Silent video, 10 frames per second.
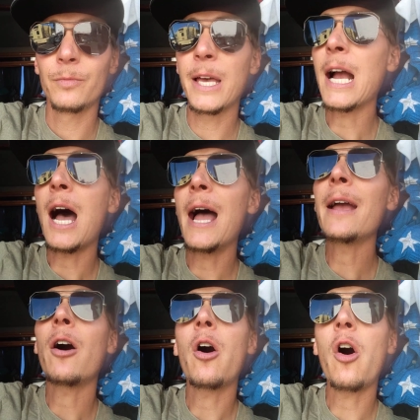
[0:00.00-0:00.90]
Like
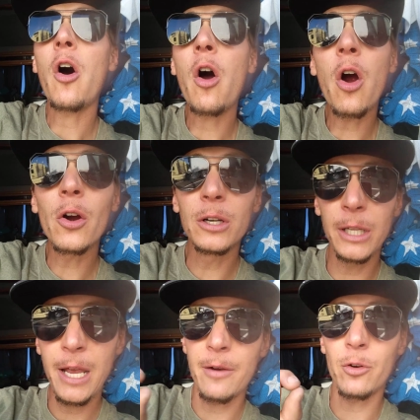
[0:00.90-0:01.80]
I
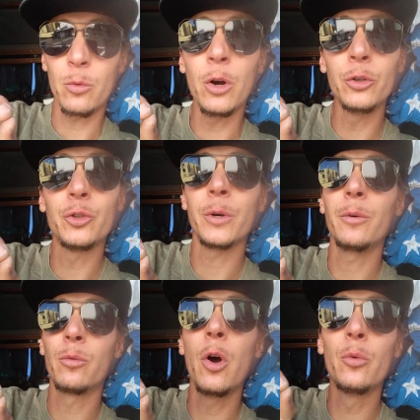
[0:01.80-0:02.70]
hardly ever road
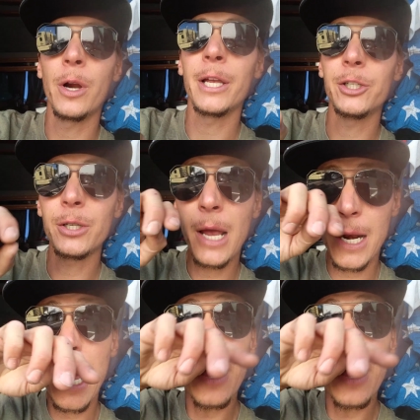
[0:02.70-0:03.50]
road rage, and